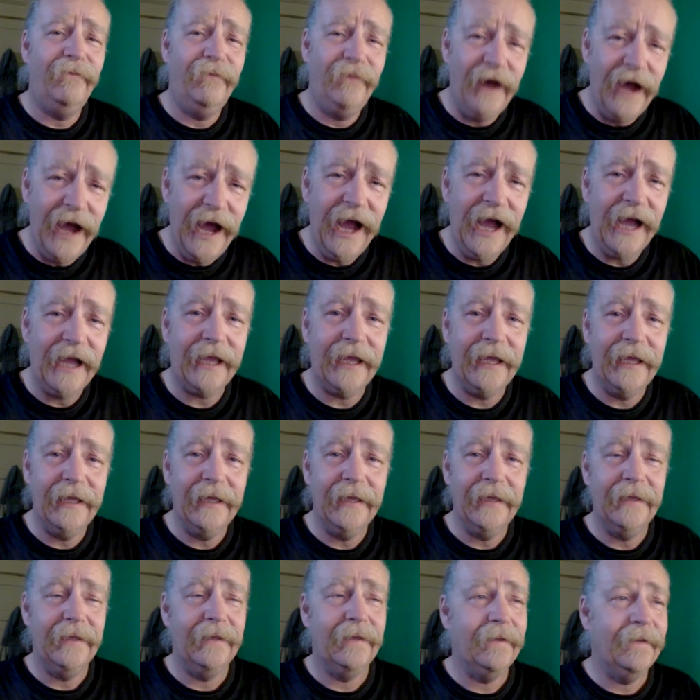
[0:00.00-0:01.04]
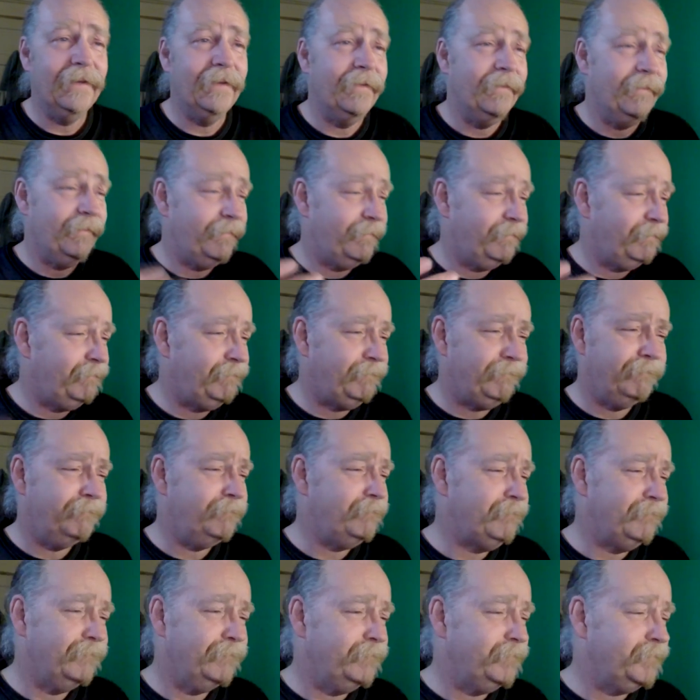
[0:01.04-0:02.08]
fuck. Which just,
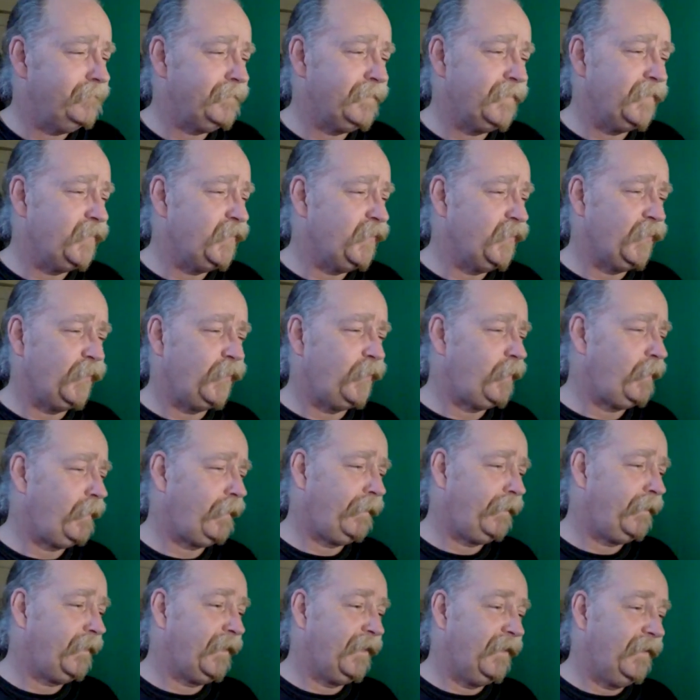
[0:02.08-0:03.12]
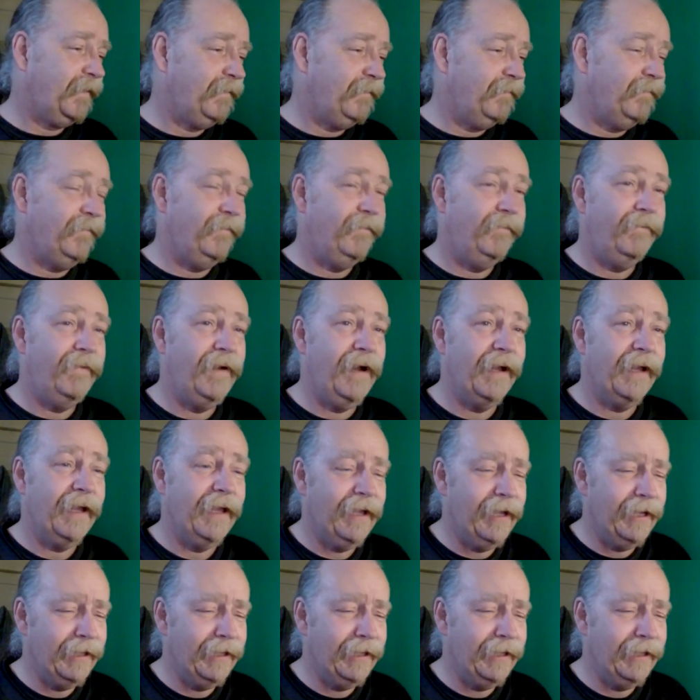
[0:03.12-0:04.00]
that's, just cracks me up for some reason.